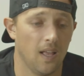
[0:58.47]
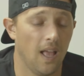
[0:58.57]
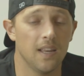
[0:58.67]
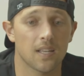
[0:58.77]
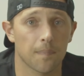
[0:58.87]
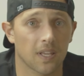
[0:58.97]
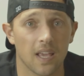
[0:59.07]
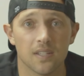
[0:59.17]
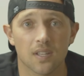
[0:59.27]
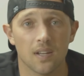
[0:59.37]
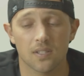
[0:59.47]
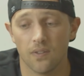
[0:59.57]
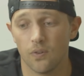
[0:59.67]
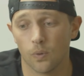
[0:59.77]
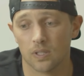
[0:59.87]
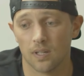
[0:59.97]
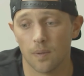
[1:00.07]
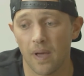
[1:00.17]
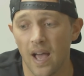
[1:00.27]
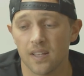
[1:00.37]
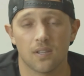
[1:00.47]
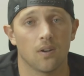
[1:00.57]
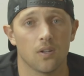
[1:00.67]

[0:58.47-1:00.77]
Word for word: any type of case studies that you worked on in the past and